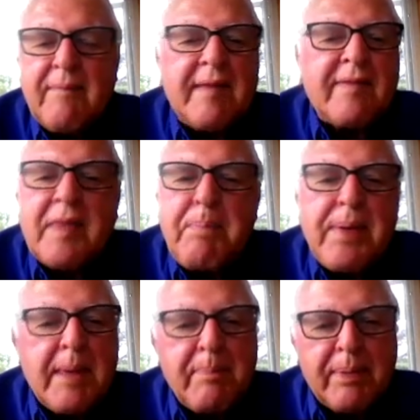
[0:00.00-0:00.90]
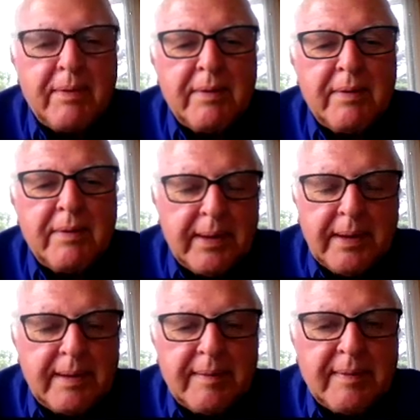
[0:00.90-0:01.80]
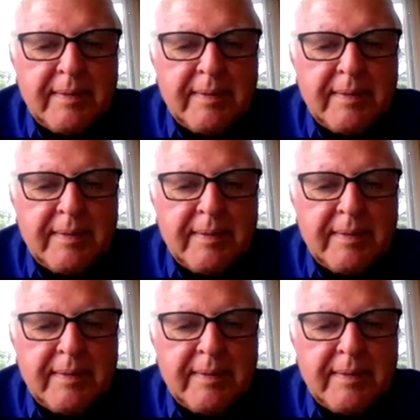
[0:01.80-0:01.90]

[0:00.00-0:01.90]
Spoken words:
it's the people of Barbados.